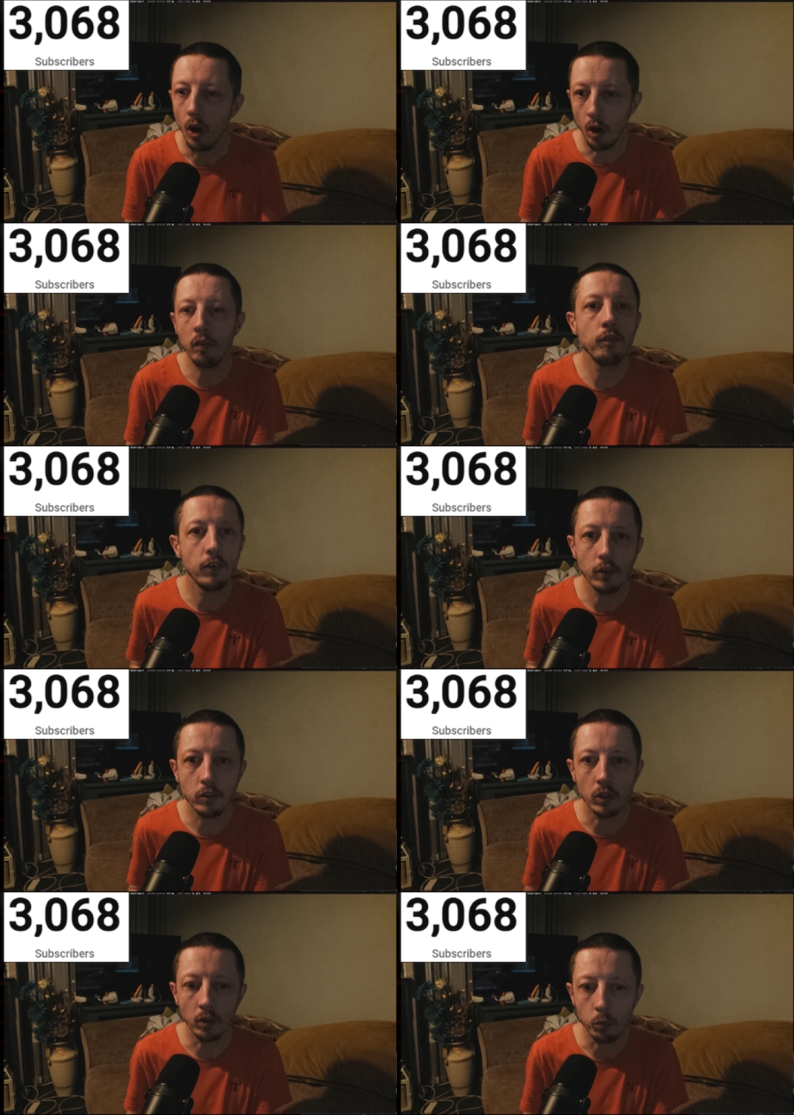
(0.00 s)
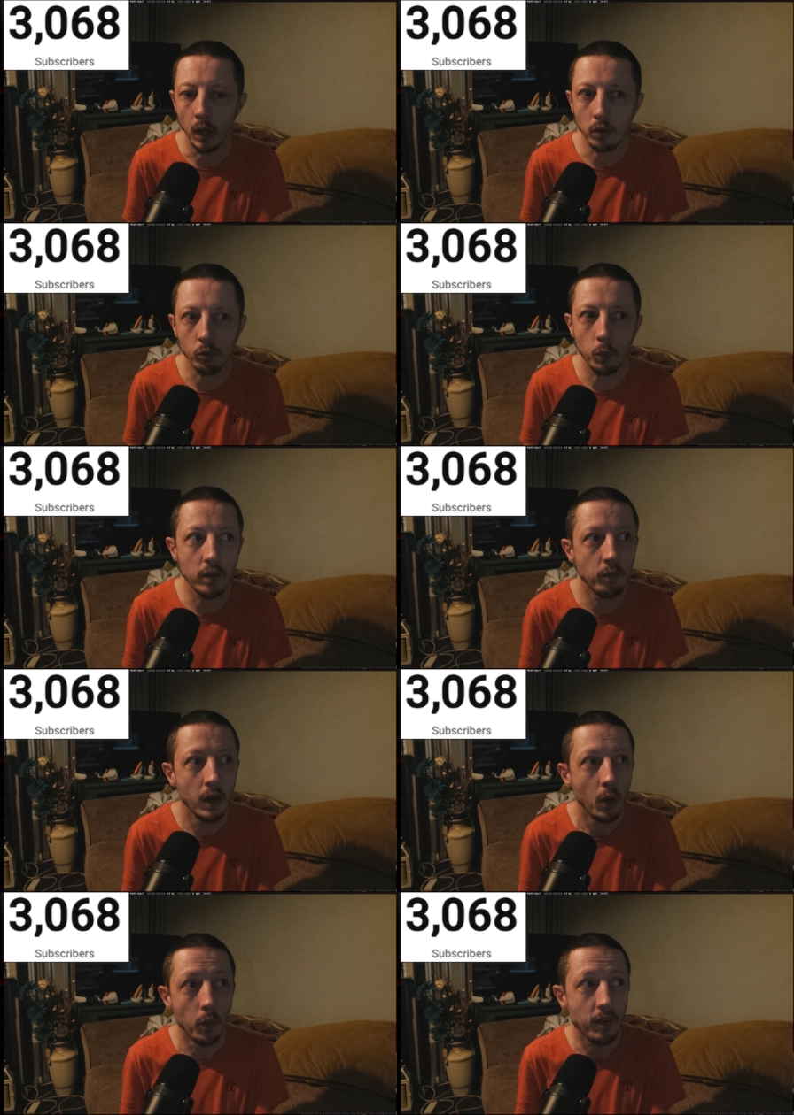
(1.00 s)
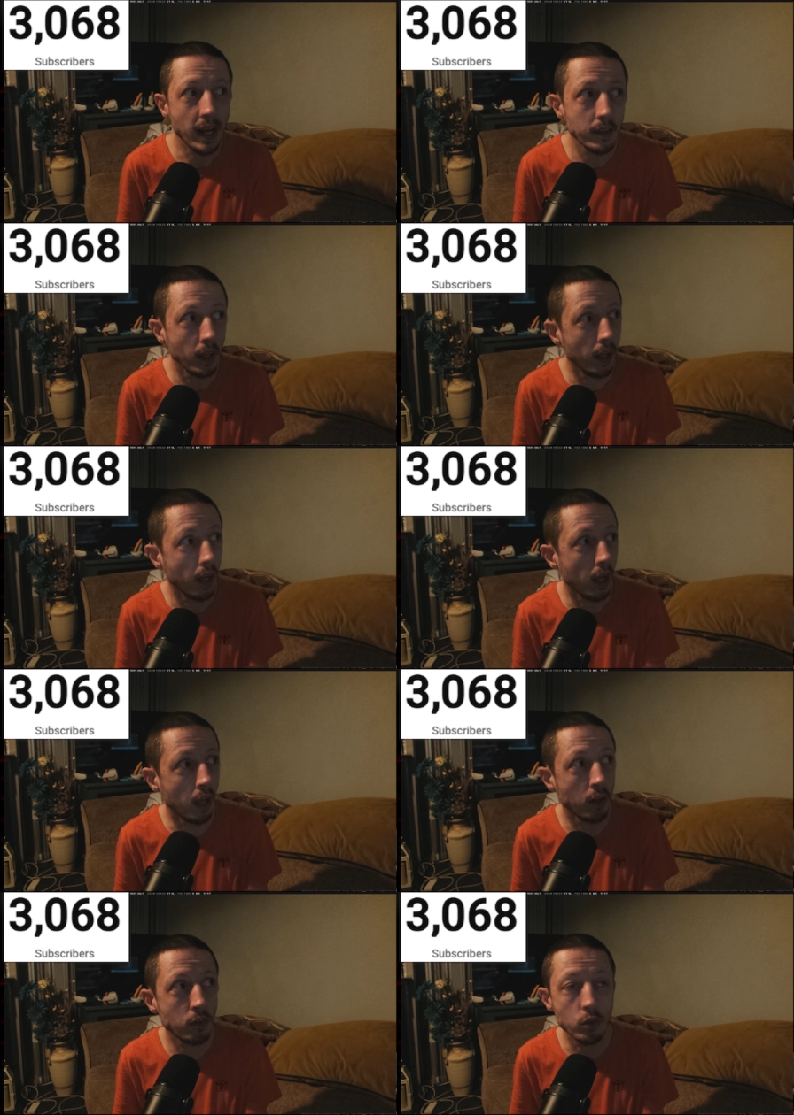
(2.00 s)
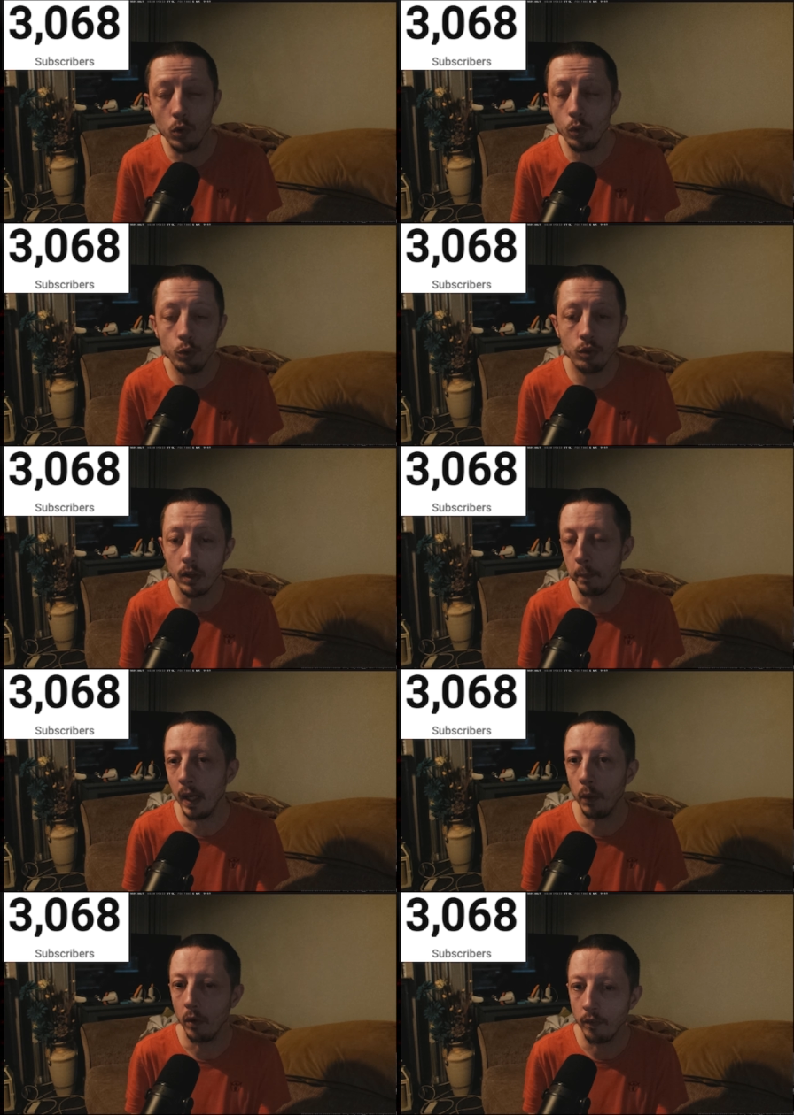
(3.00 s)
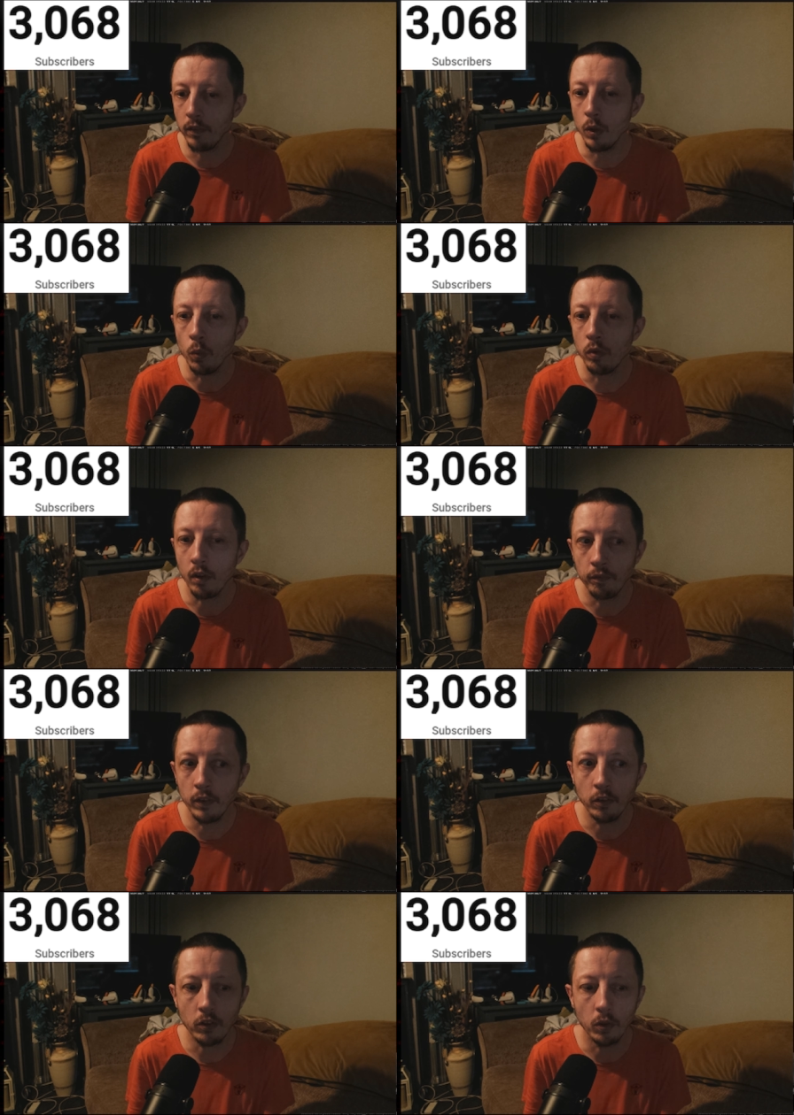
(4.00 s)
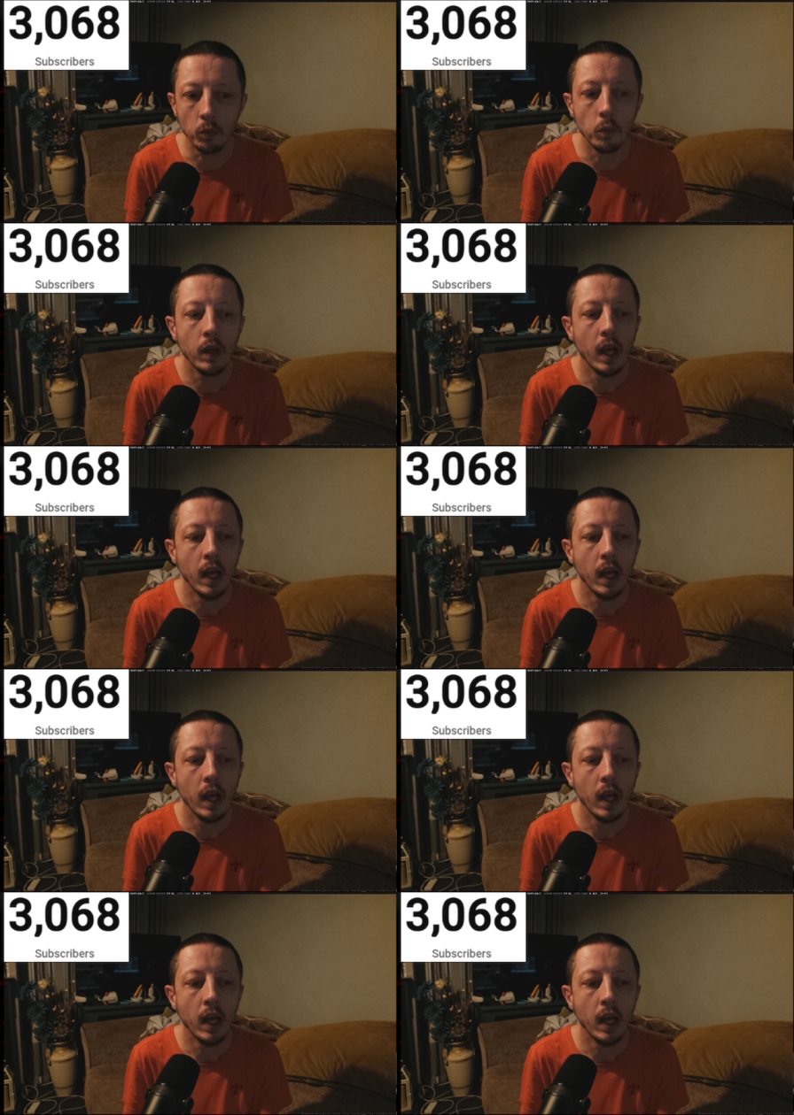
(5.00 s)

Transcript: on vertical as well because we've we've had a, a huge amount of views on vertical,